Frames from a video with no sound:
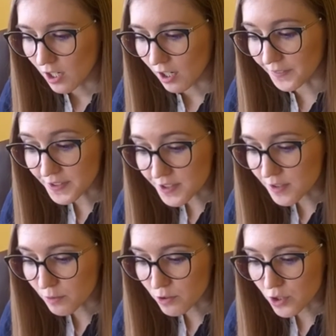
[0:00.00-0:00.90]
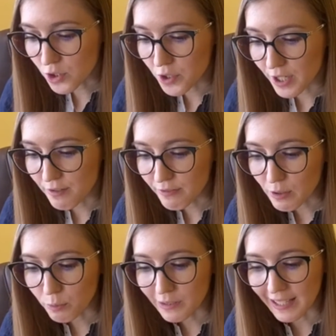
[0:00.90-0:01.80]
This is also good if you
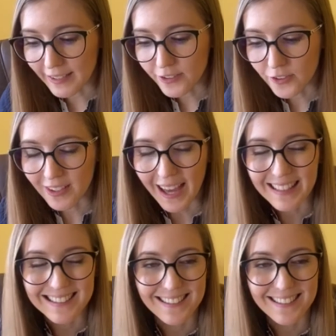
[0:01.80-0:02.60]
would like to get